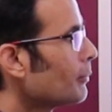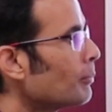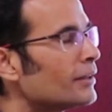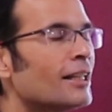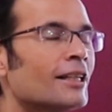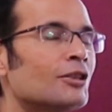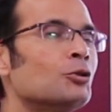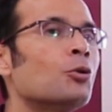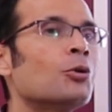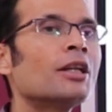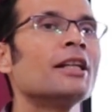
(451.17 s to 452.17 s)
but there is
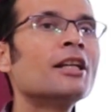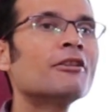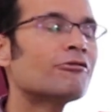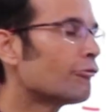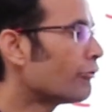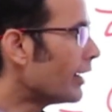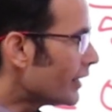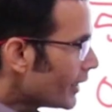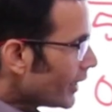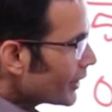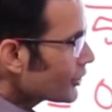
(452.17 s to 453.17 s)
no enough
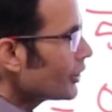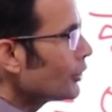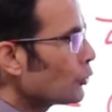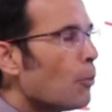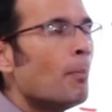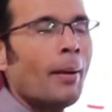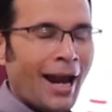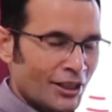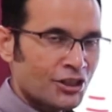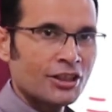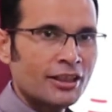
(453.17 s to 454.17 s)
ventilation to
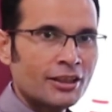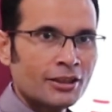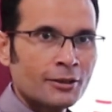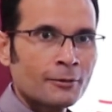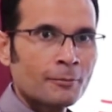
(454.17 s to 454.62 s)
match it.